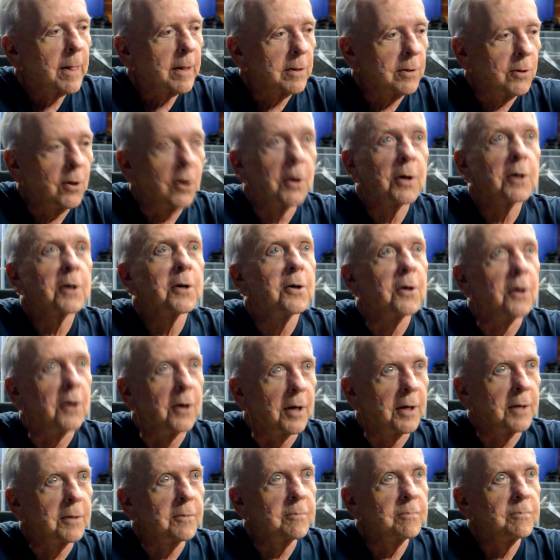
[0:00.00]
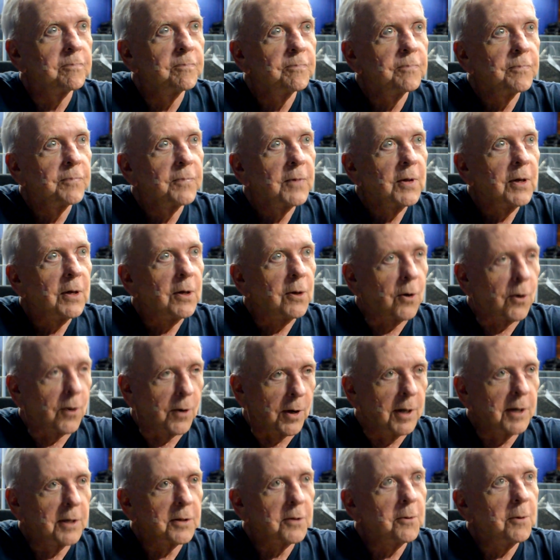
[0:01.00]
long gone or
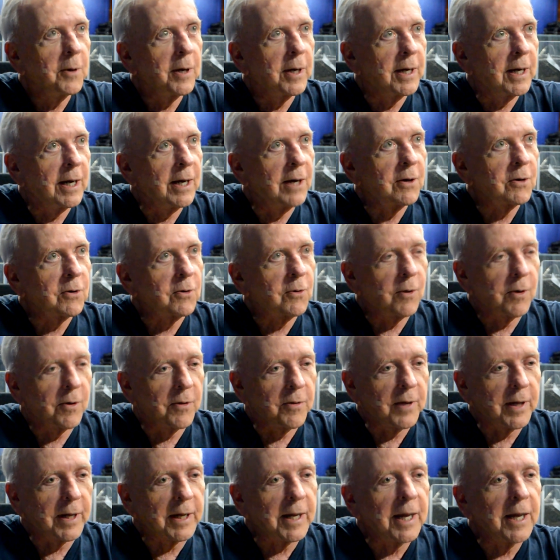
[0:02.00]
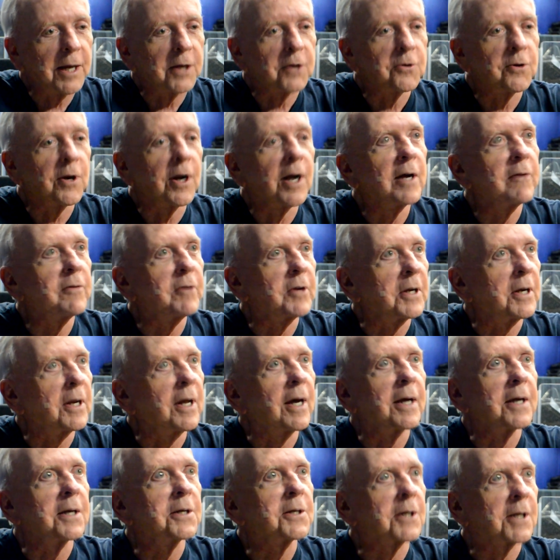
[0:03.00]
on the way out, or they can't drive at
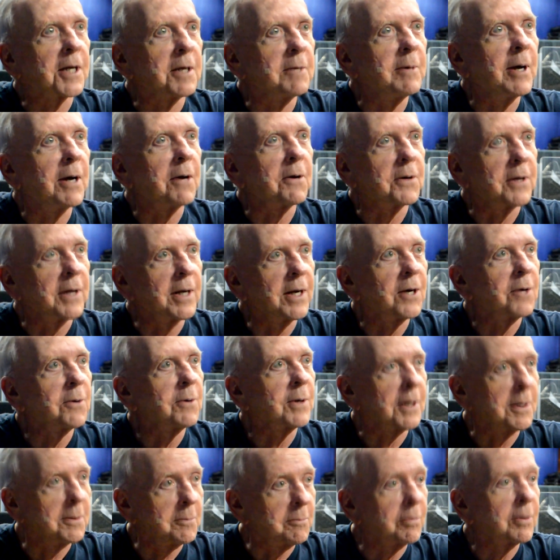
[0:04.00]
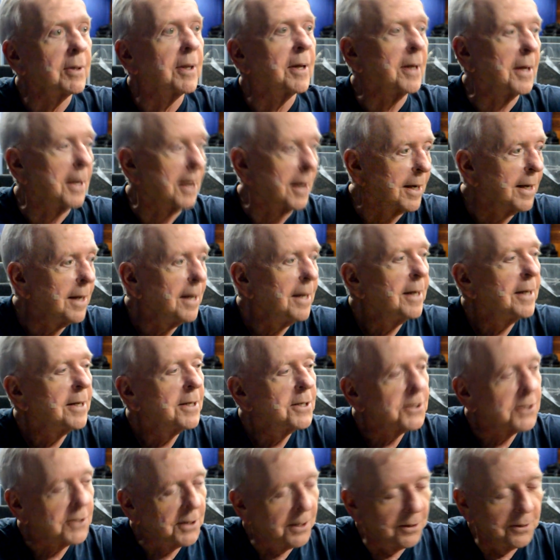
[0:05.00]
night to come out and hear what I'm playing.
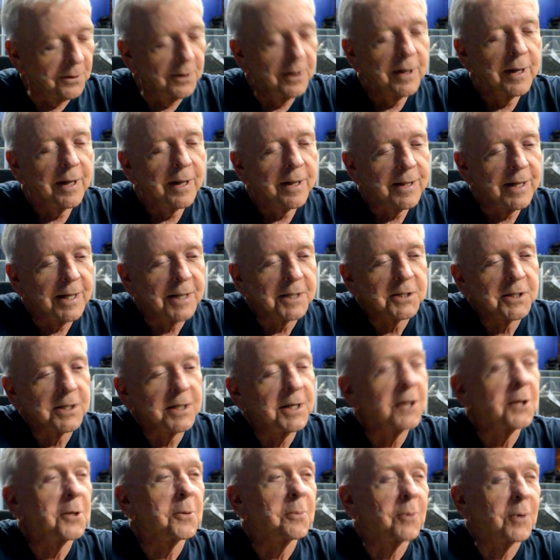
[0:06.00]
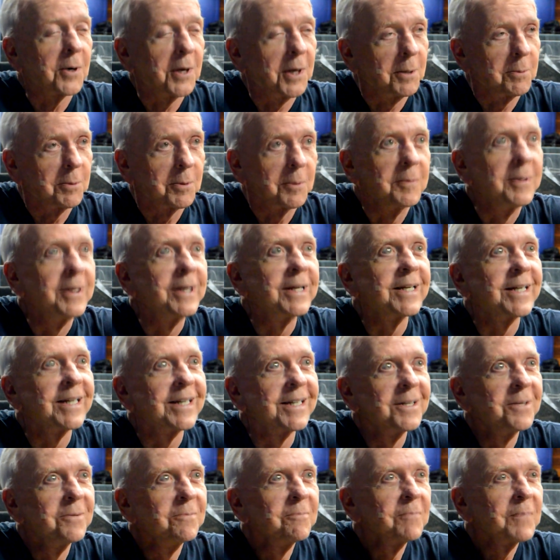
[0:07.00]
So that's the other problem.
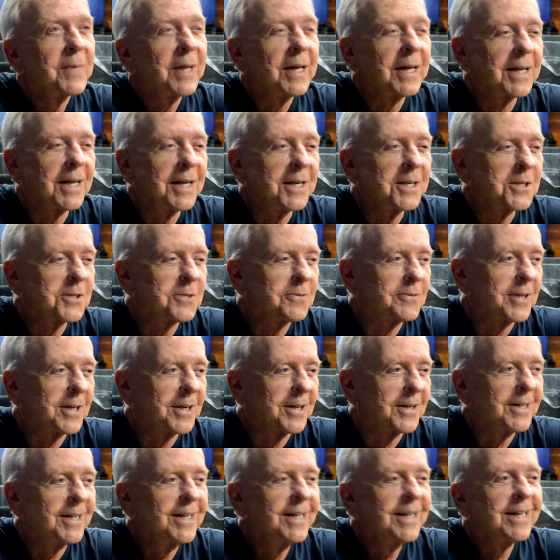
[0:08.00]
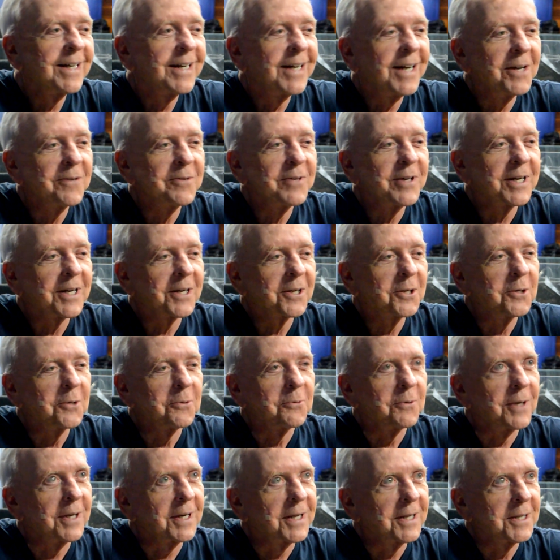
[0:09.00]
And I just figured, I've had a good
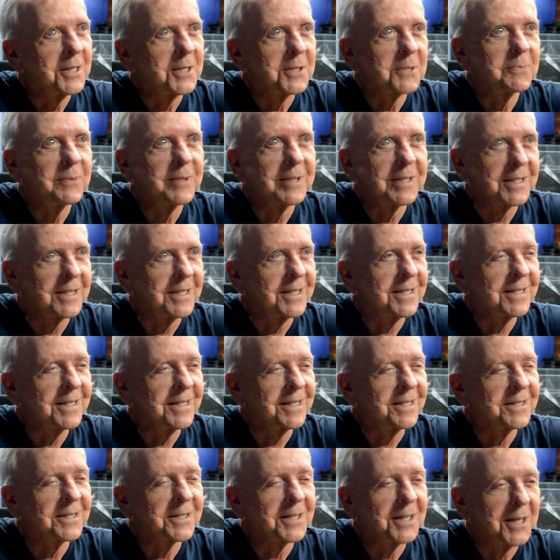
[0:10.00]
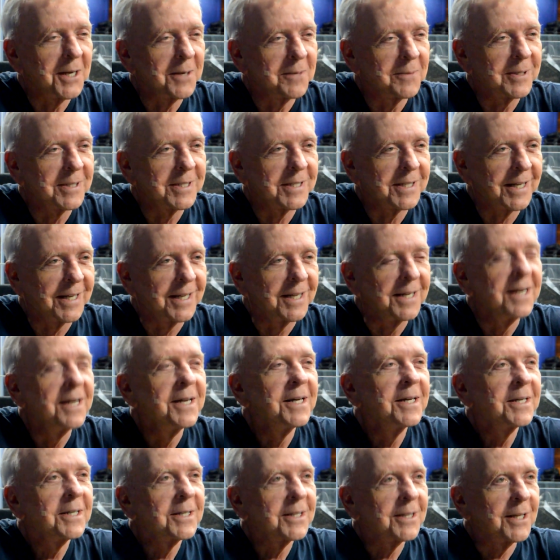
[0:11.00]
run in this business, and it's time to say,
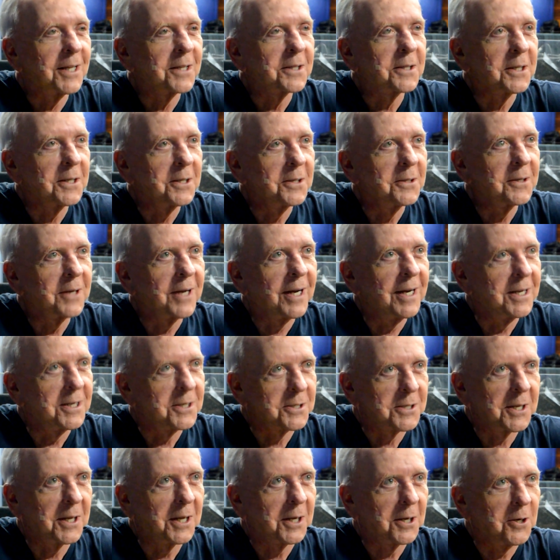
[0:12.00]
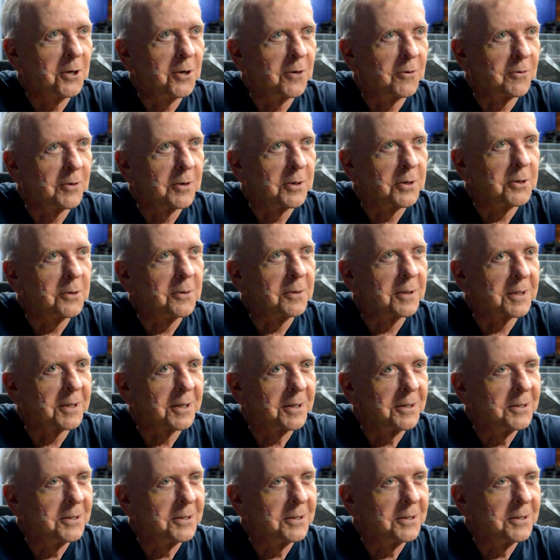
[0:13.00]
let the new guys take over and do what they're